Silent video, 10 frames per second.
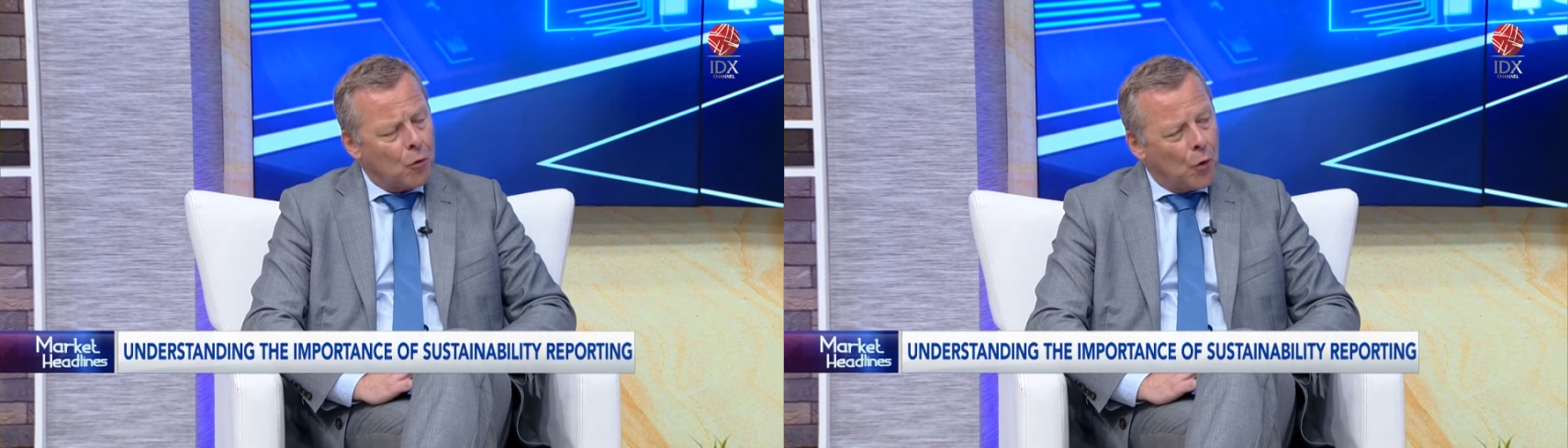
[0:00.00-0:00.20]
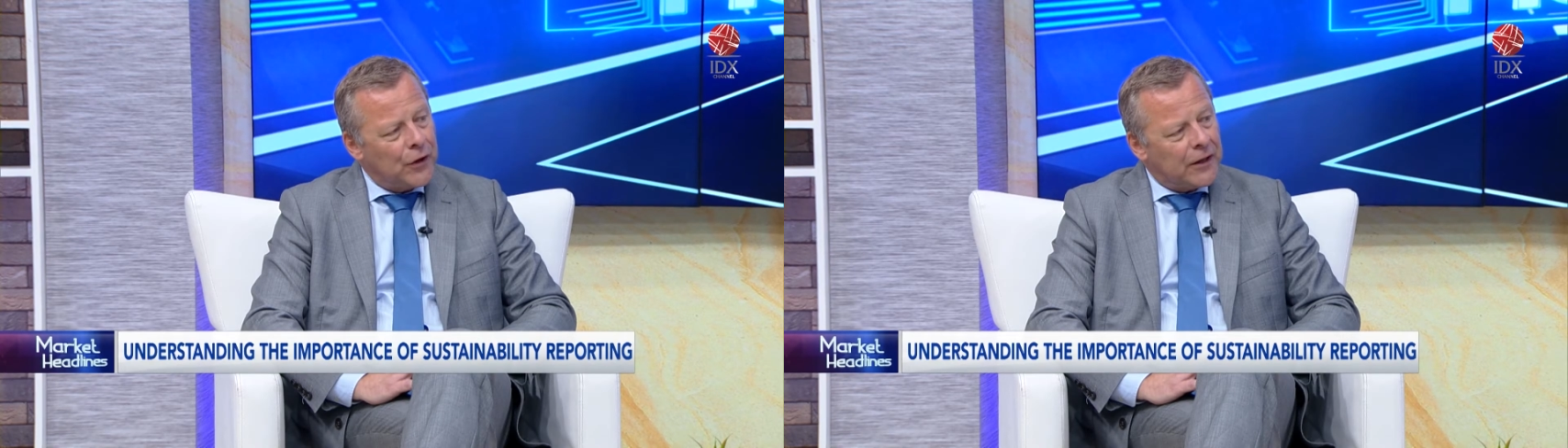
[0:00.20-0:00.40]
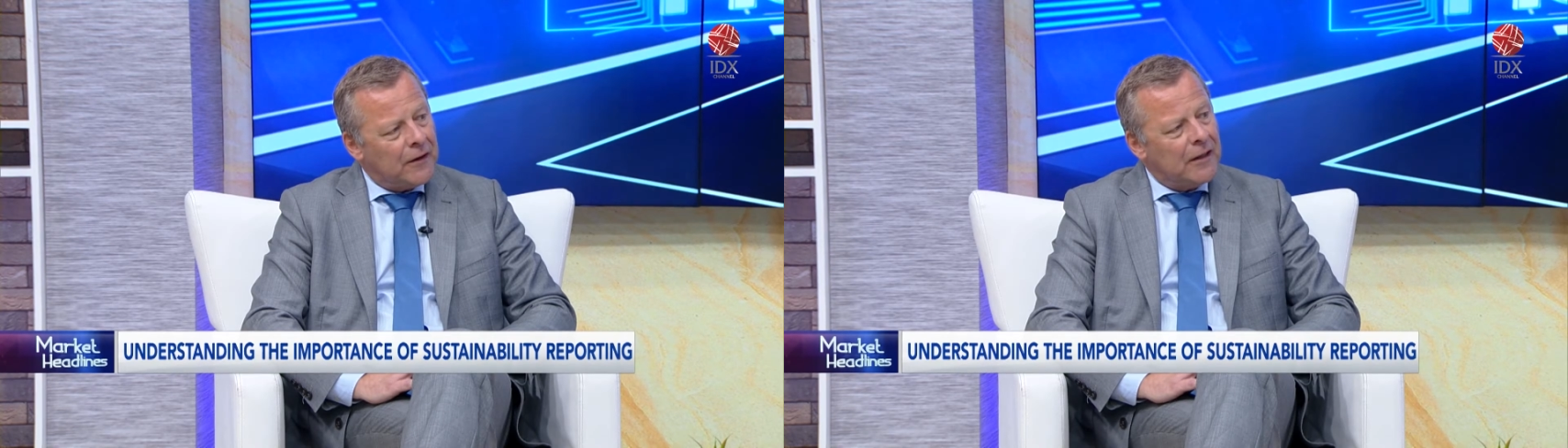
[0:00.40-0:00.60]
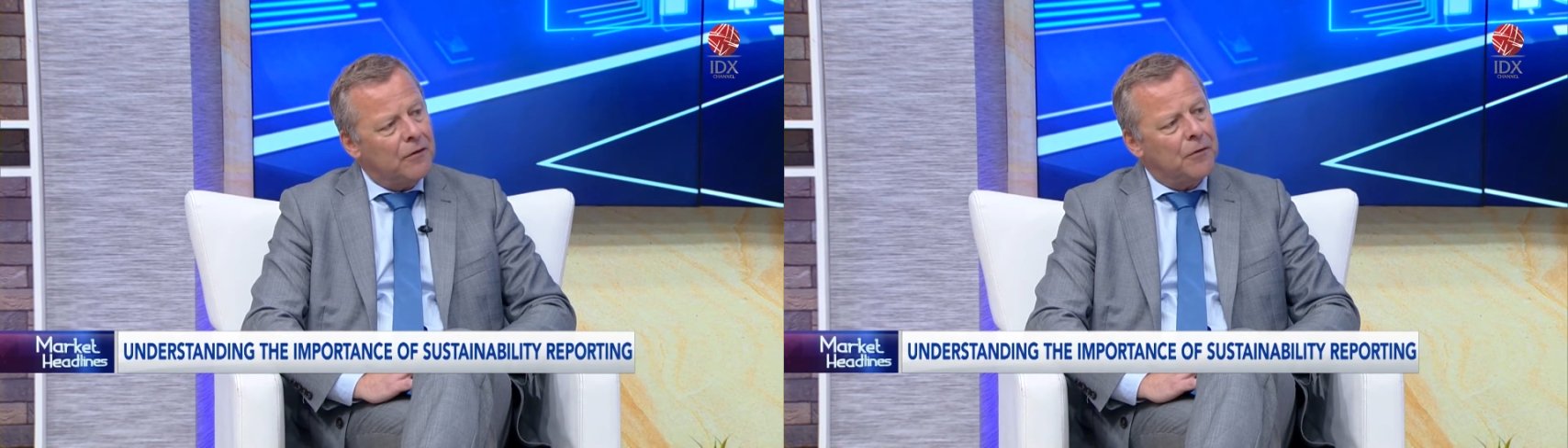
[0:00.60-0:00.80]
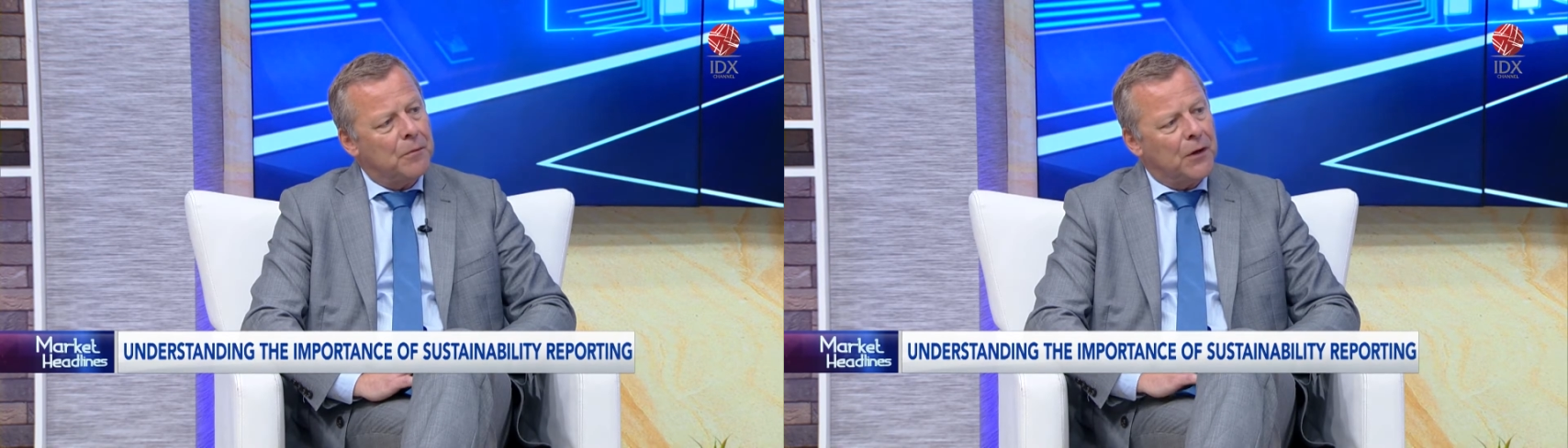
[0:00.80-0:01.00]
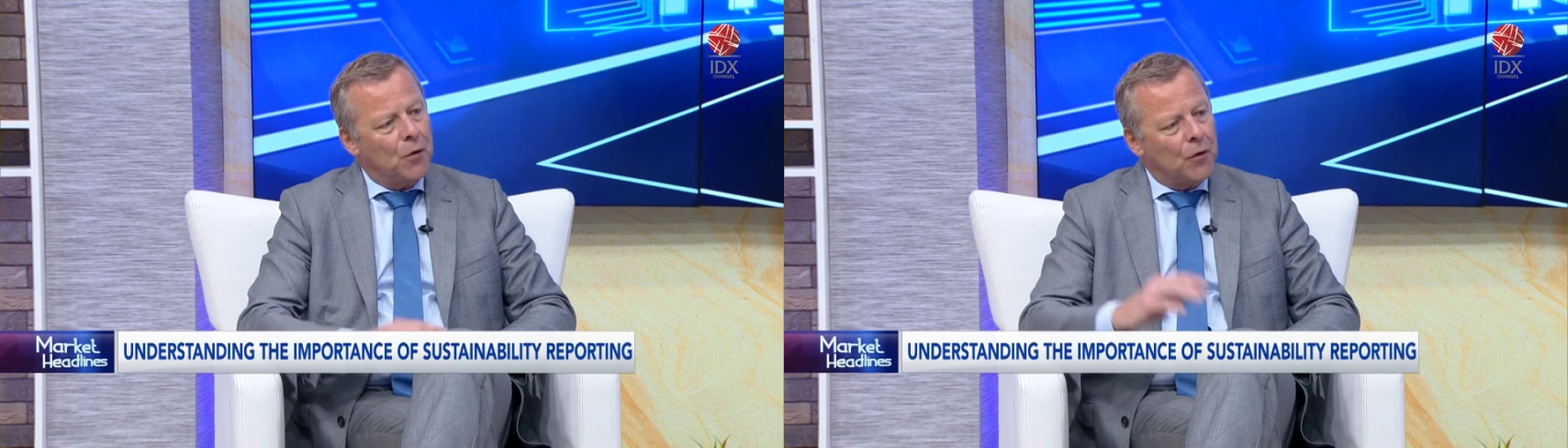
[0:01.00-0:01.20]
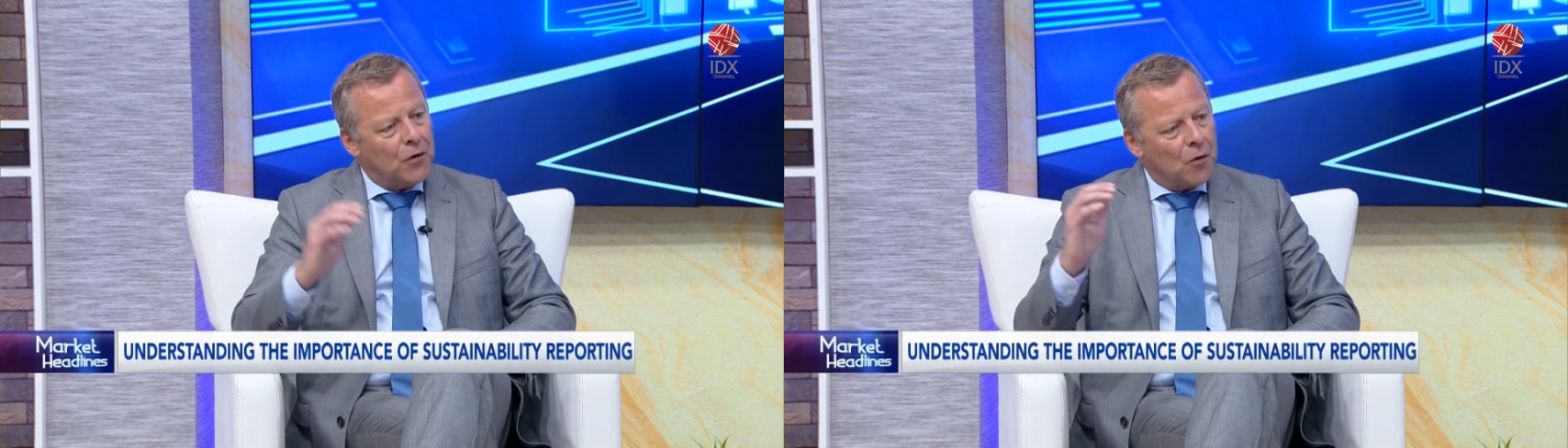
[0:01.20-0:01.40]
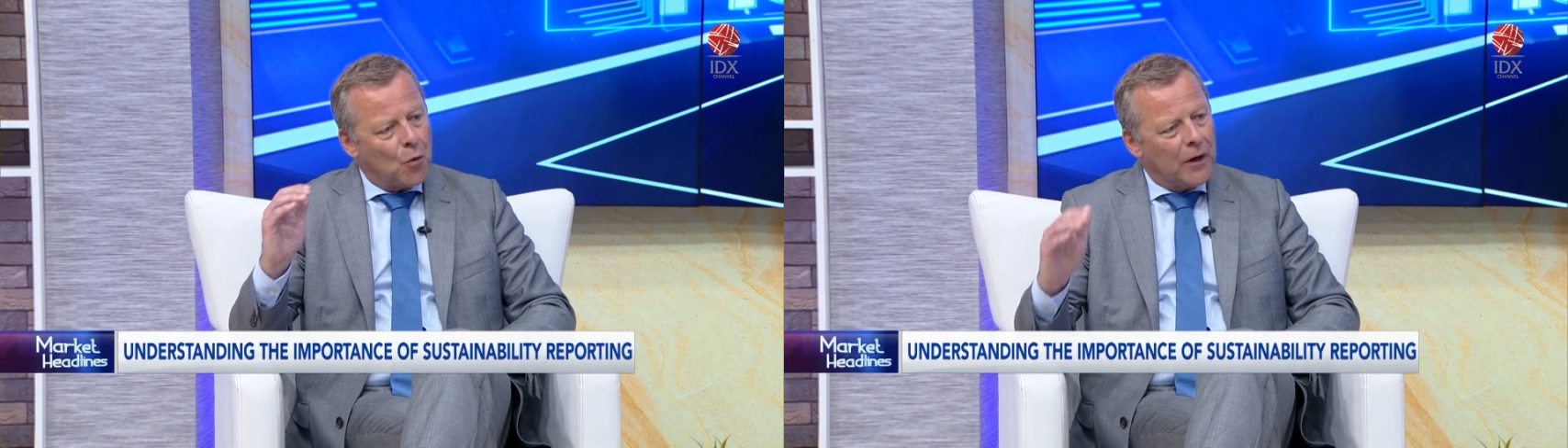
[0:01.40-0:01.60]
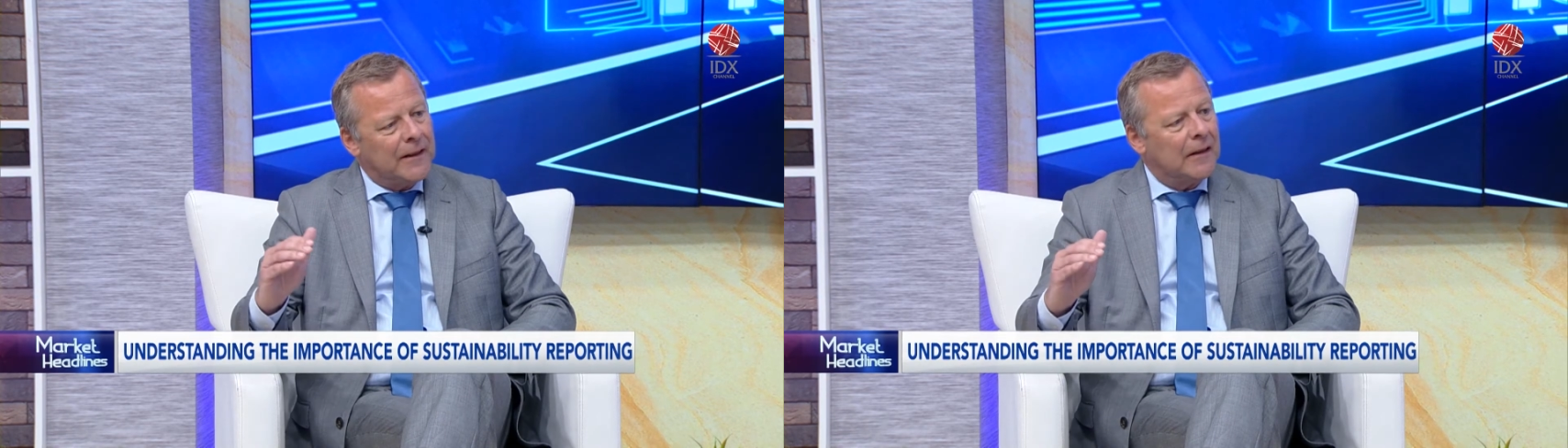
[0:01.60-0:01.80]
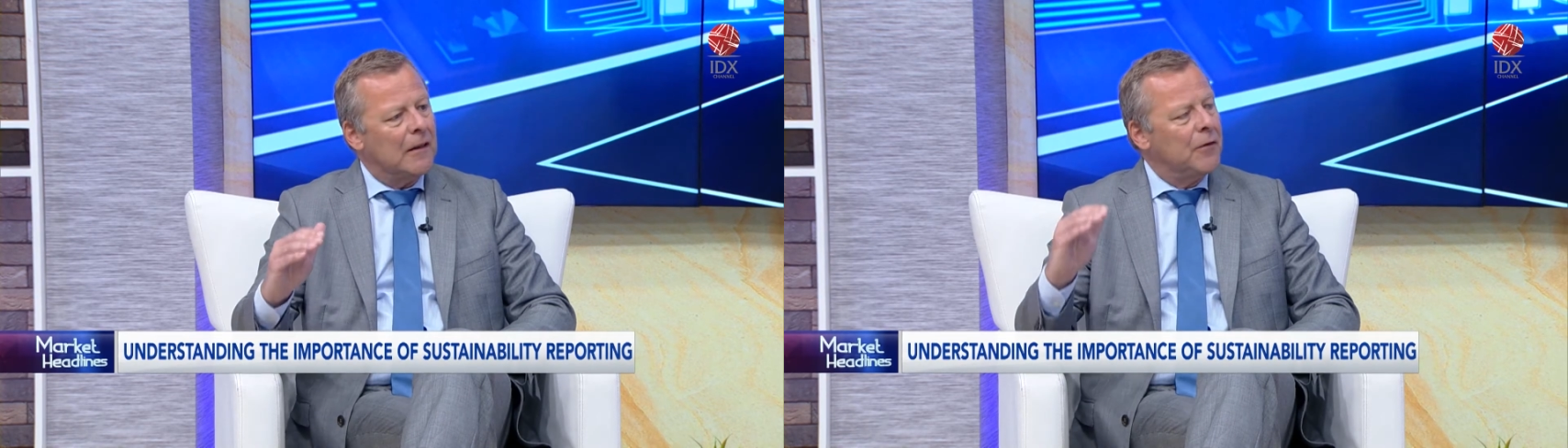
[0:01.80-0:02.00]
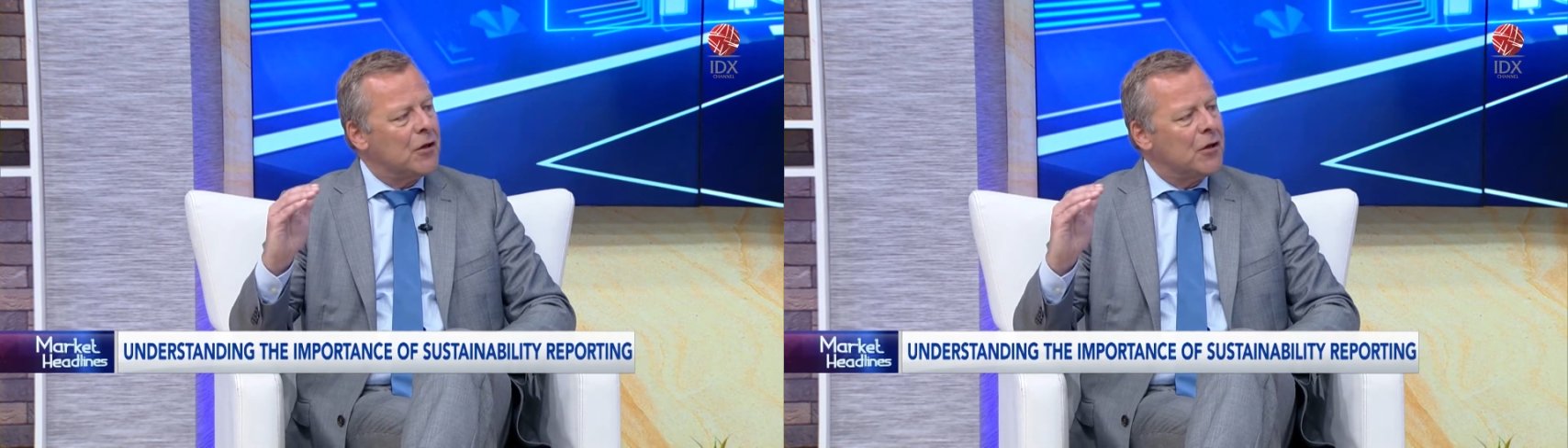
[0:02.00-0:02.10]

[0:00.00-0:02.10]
quantitative, but also qualitative.